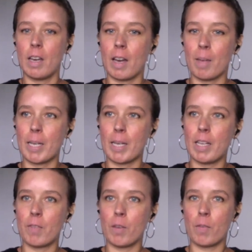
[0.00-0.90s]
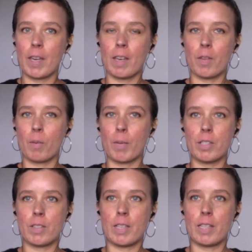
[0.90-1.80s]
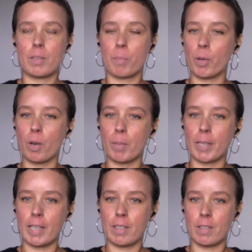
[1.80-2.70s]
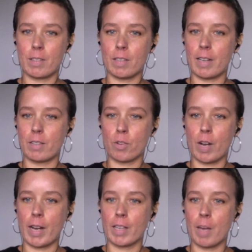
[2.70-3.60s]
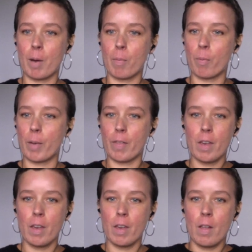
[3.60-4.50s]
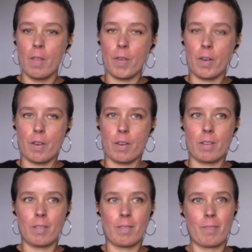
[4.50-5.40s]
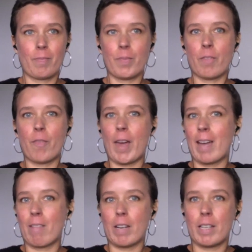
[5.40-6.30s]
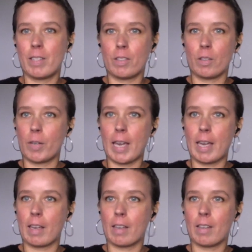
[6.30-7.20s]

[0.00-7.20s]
I mean, if you think that we just need to put complications aside and try and come up with the fairest looking